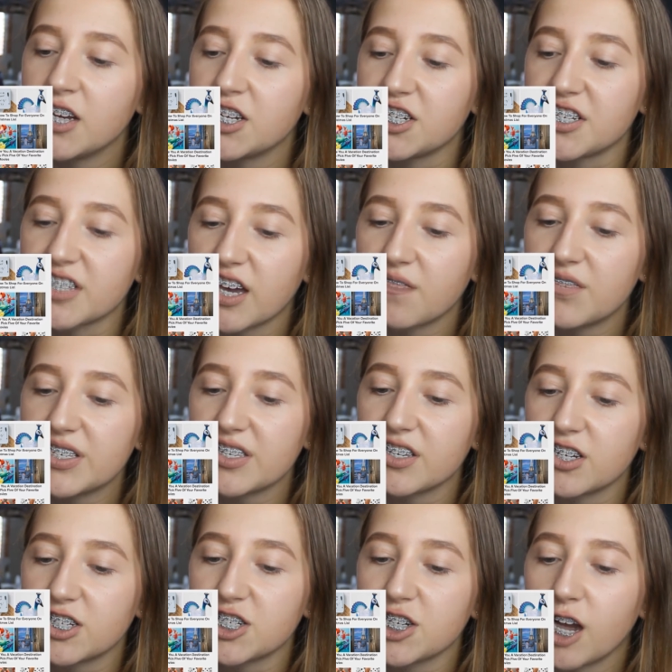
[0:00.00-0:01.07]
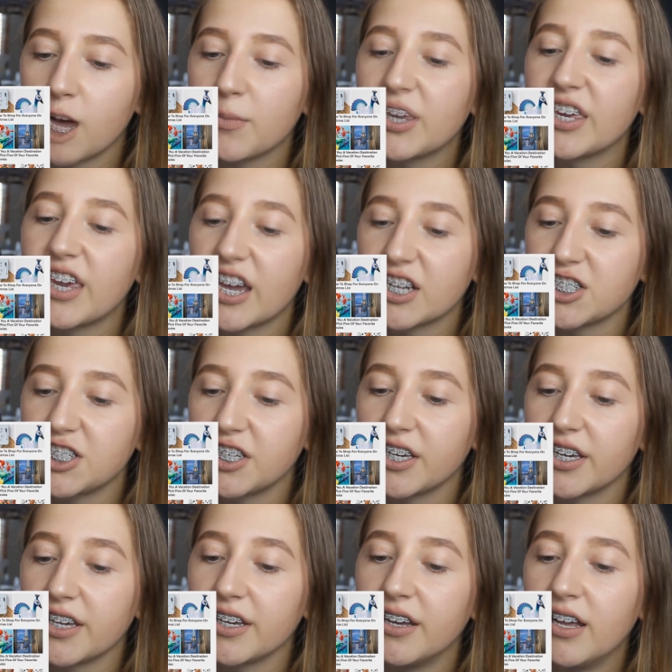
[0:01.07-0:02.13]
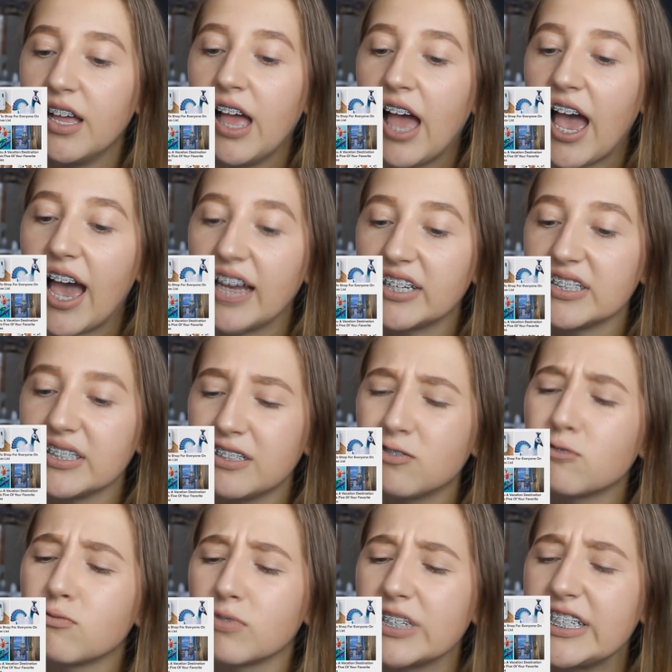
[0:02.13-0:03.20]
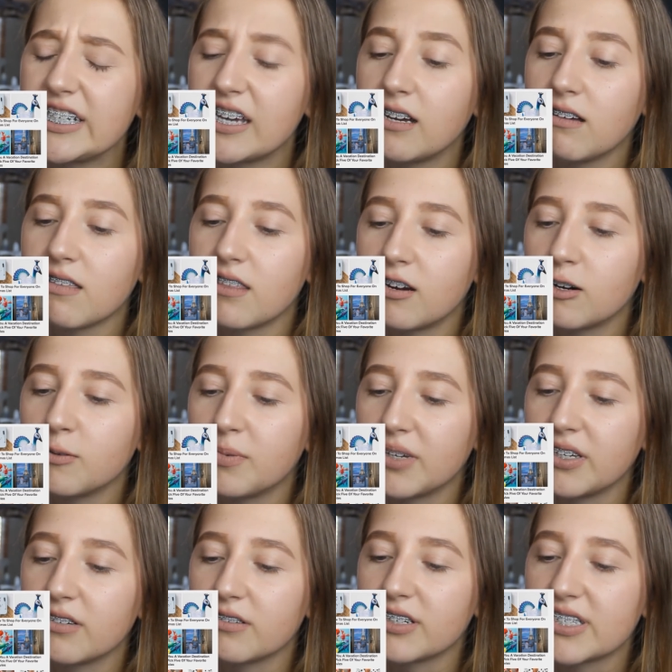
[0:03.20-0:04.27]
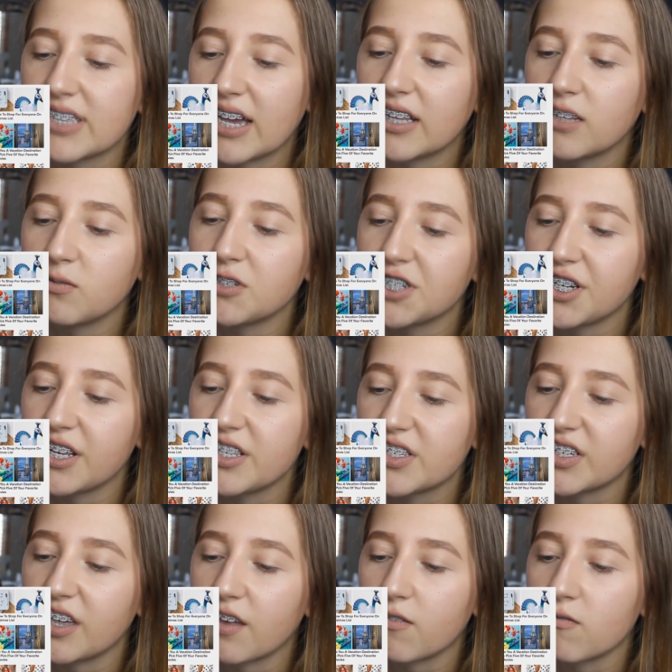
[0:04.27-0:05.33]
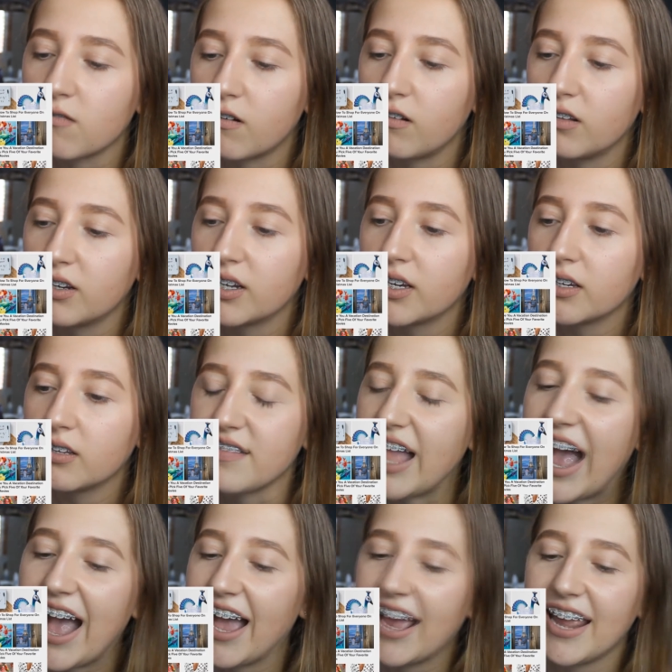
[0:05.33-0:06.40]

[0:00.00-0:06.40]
she discovers that a charming cashier and a little retail therapy are exactly what she needs to get through the holiday. Nah,